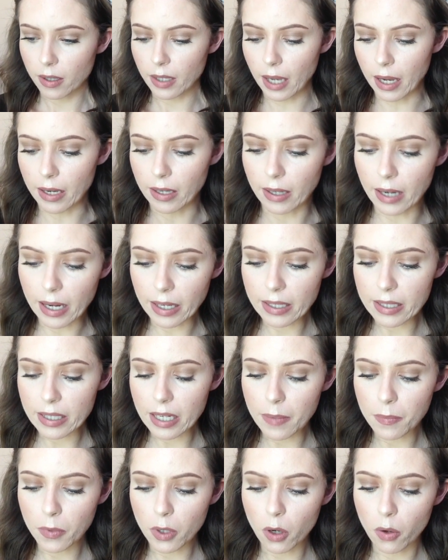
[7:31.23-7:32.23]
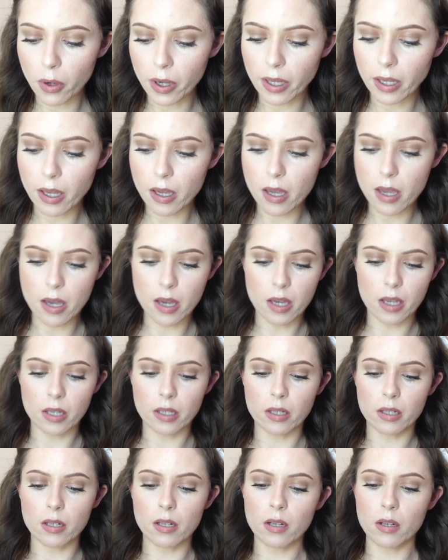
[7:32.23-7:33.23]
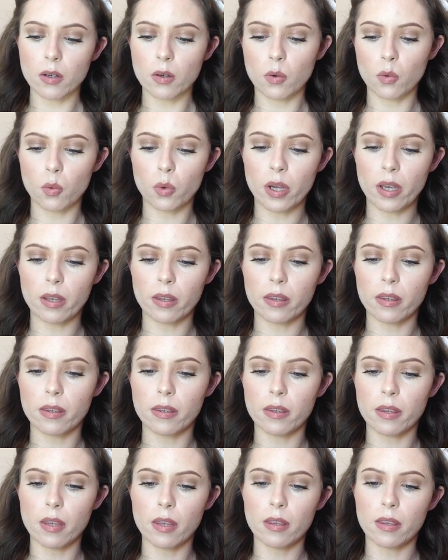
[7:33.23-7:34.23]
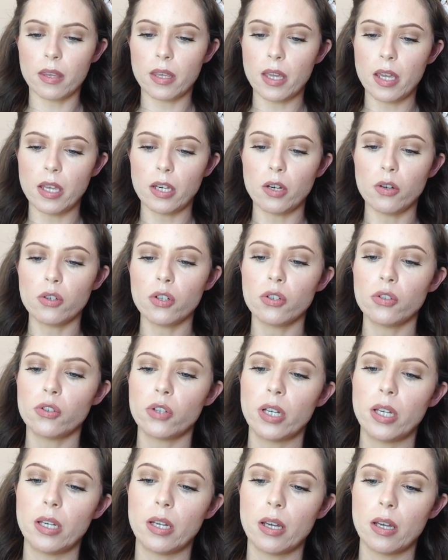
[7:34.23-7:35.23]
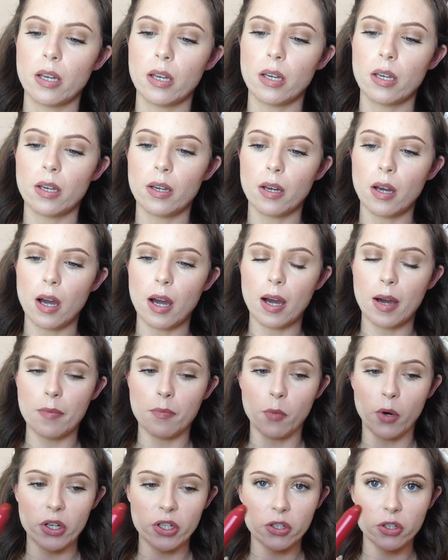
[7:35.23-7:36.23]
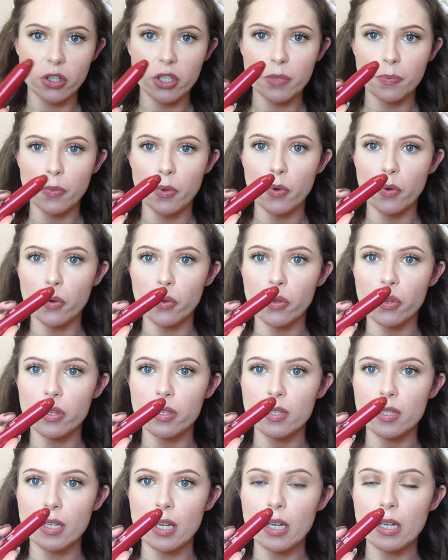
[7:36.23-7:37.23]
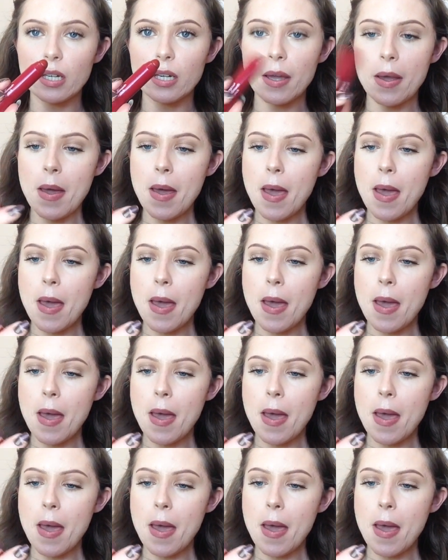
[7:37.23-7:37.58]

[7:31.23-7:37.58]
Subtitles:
Okay, next I'm going in with the Neutrogena Moisture Smooth Stick.